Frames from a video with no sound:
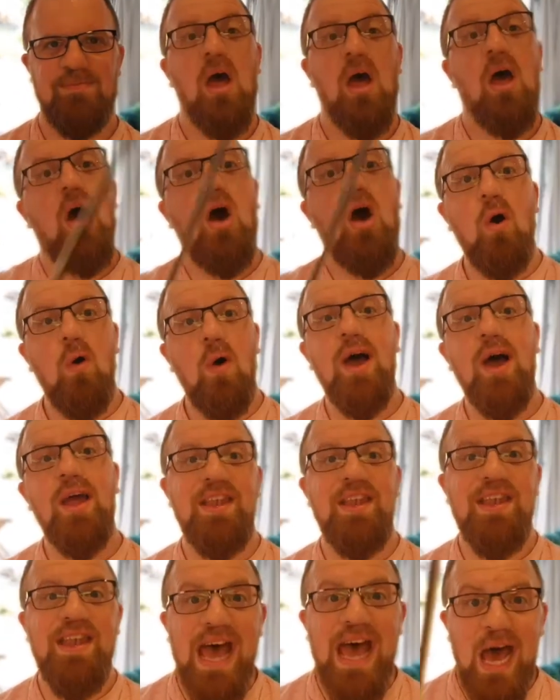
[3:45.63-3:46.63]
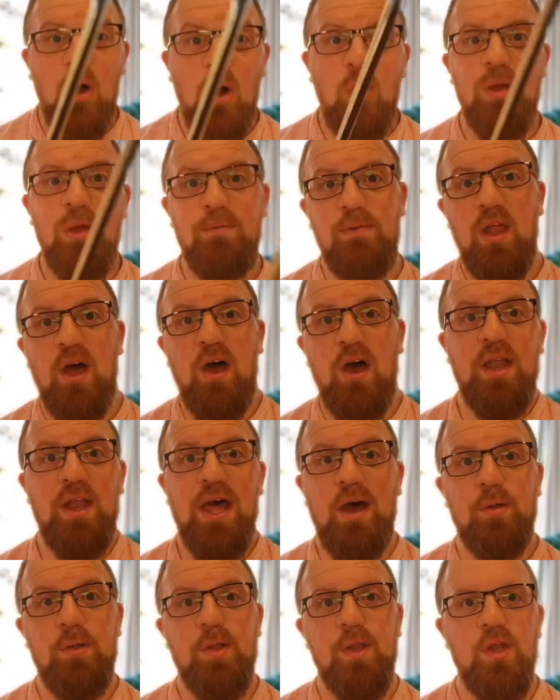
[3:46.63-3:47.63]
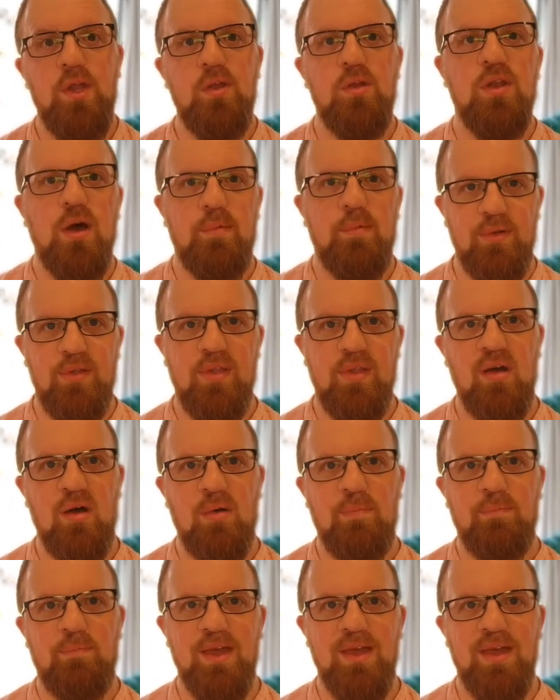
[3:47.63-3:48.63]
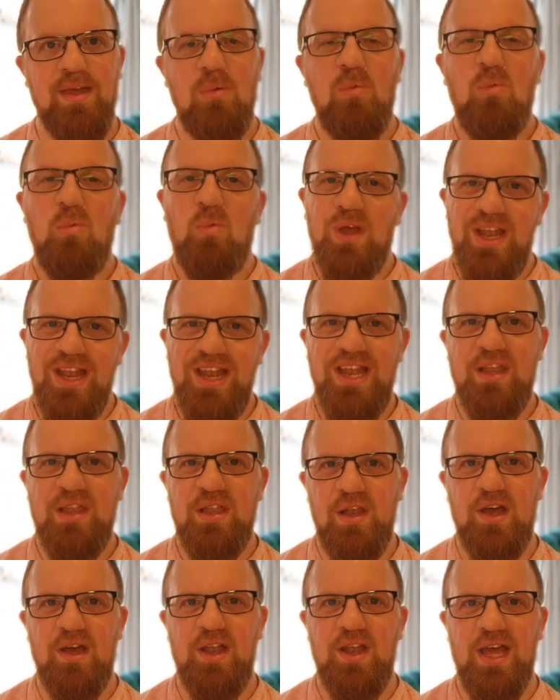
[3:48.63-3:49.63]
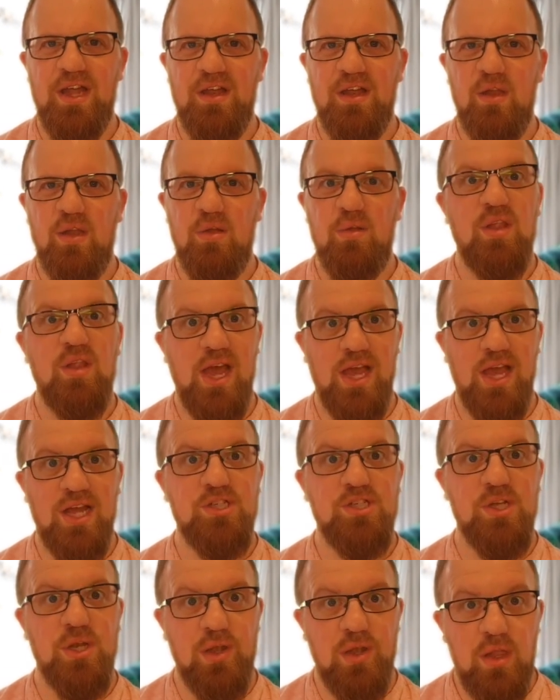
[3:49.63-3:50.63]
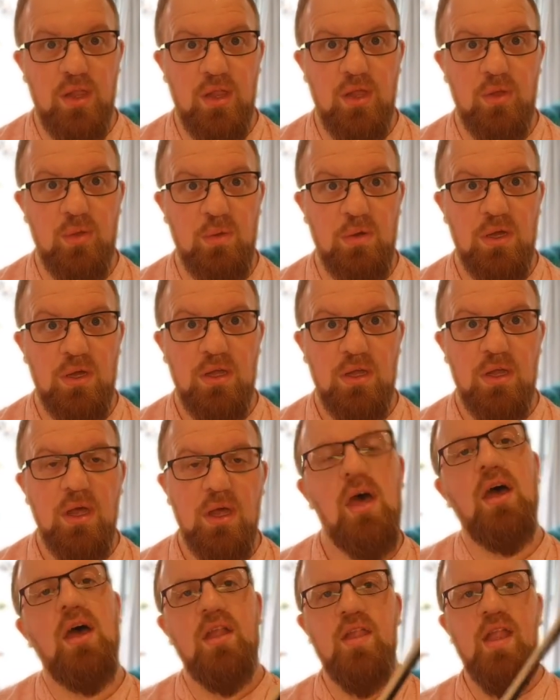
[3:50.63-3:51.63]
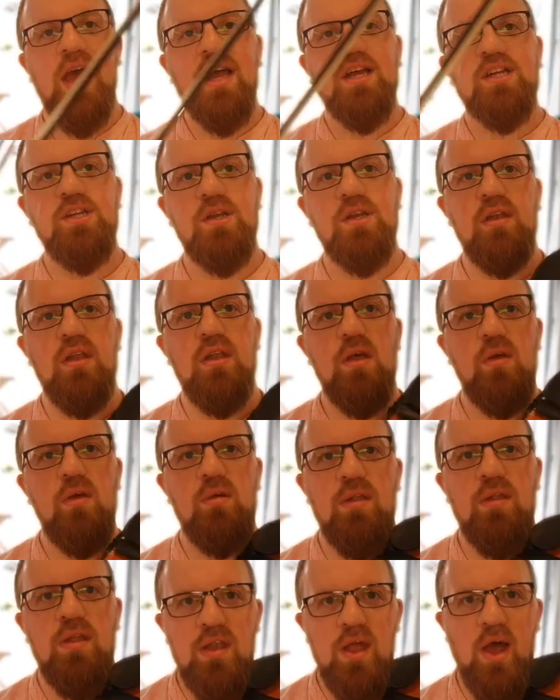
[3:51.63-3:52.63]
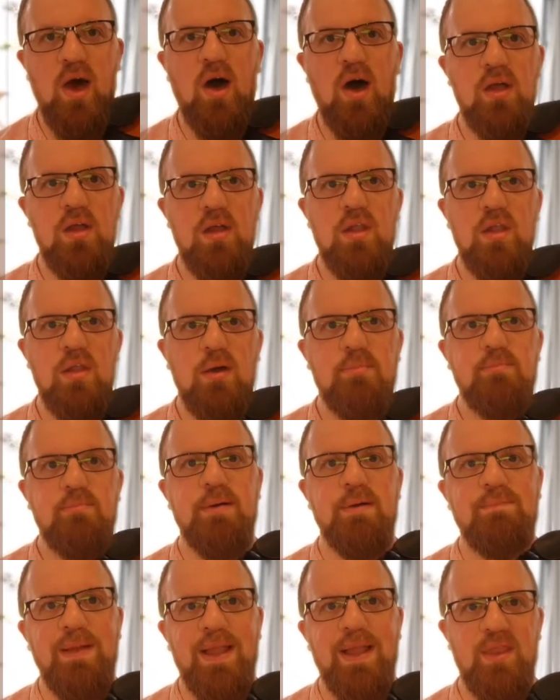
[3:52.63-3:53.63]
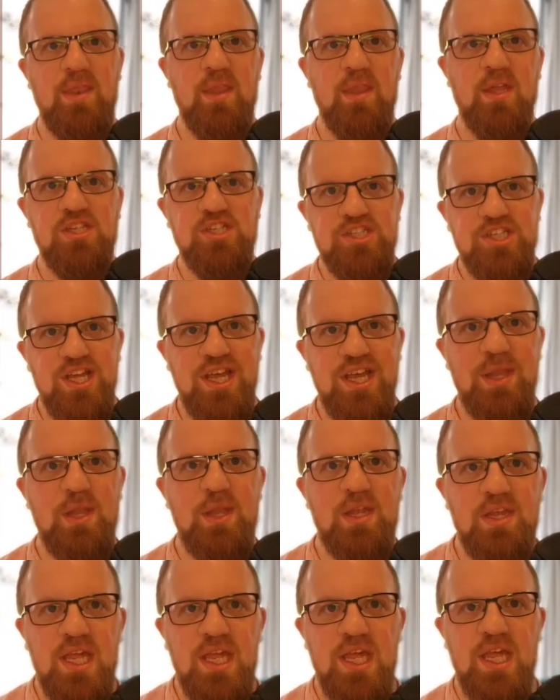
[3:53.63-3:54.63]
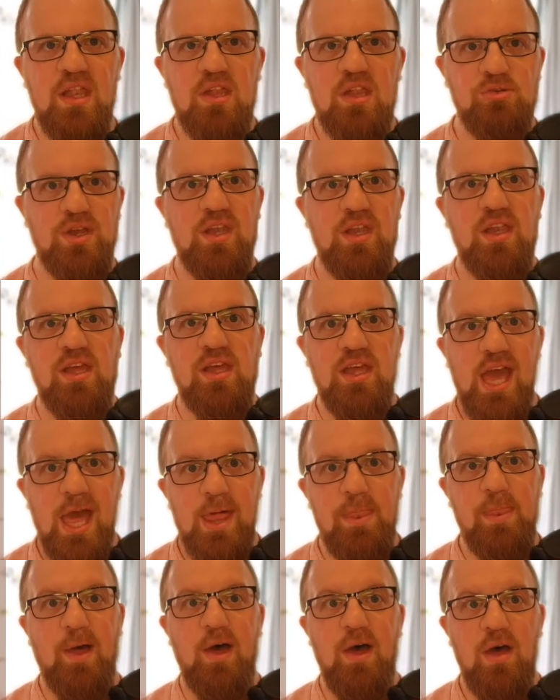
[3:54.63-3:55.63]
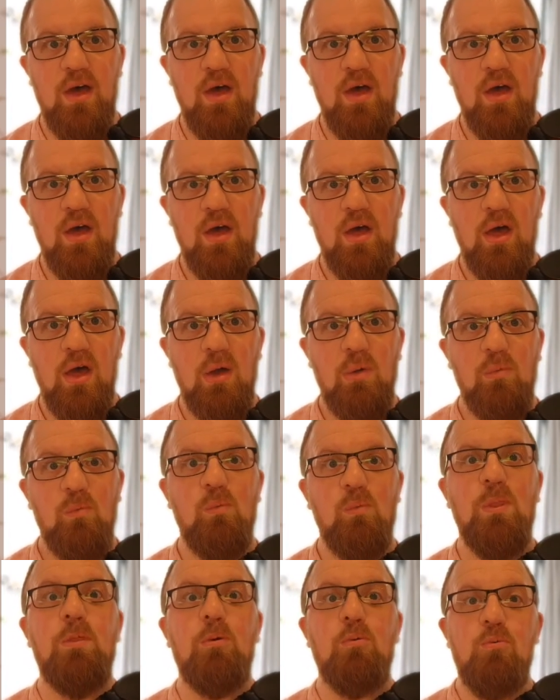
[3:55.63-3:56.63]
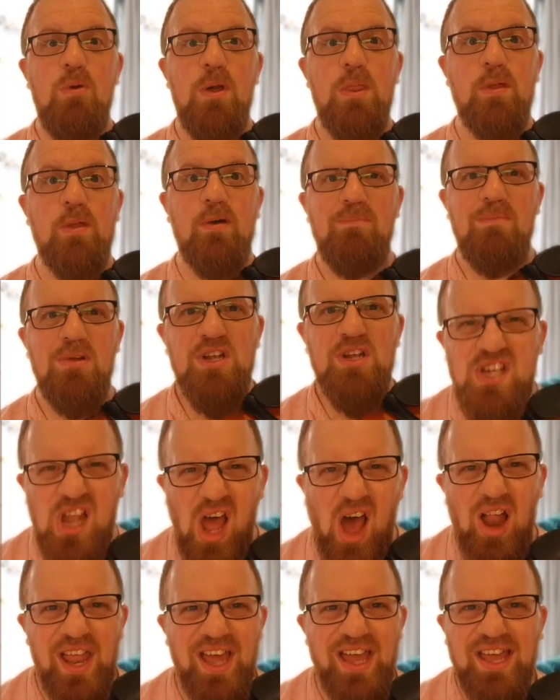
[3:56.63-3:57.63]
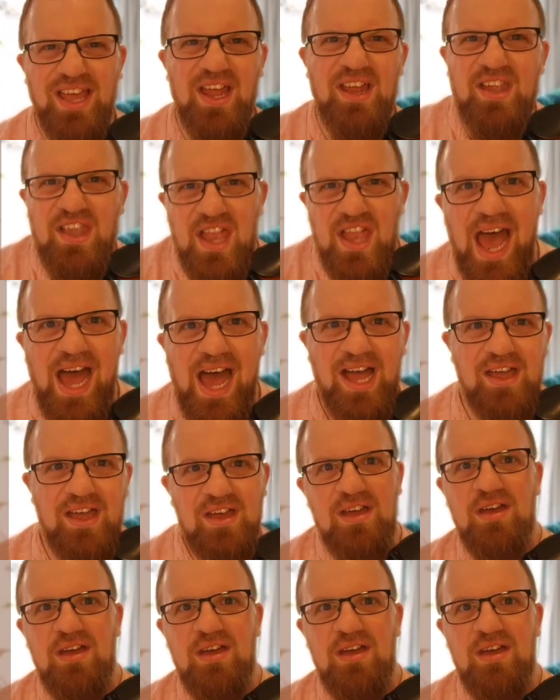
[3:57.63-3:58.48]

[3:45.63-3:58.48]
All right, now we've learned how to do double stopping, we need to learn how to do section two. Section two starts by playing the G and the D string together with the rhythm Dalek attack.